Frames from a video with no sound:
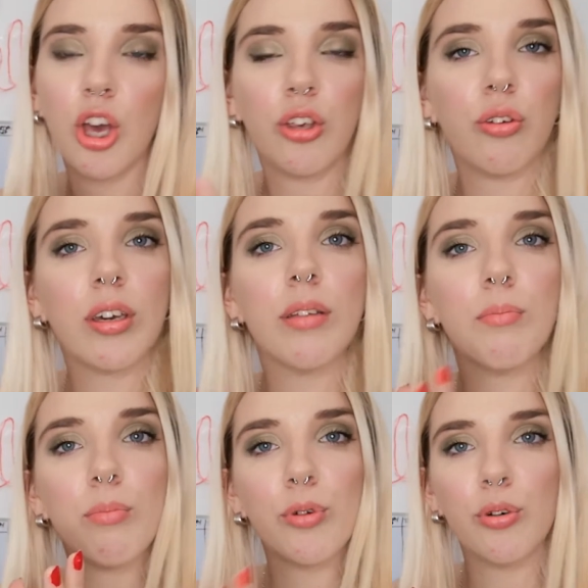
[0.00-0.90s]
you
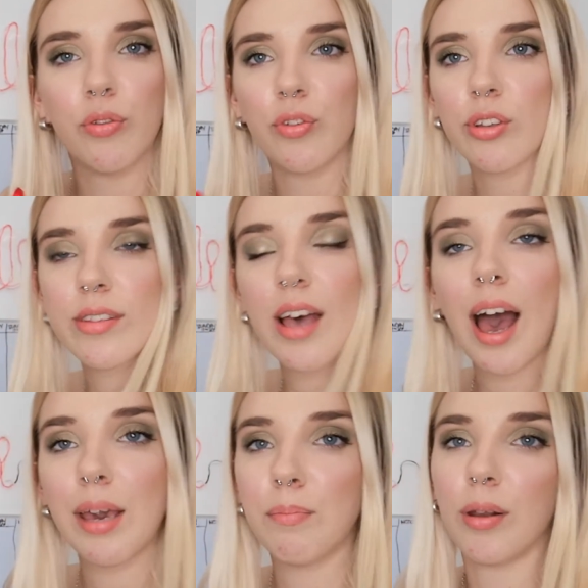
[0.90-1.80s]
can move your
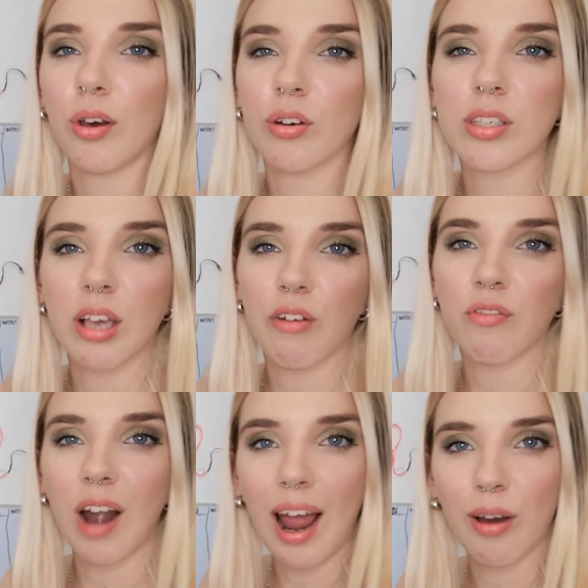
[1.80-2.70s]
time blocks
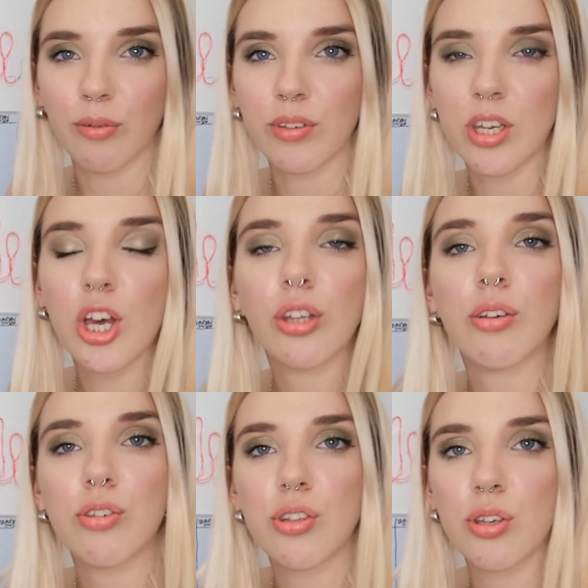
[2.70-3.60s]
around
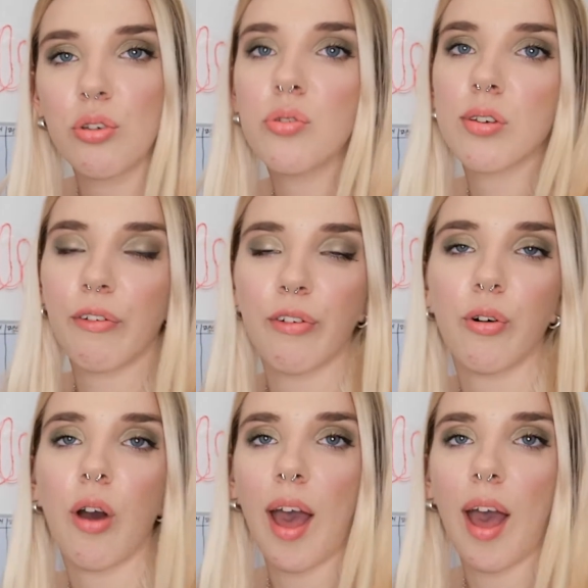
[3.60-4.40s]
those 2 to 4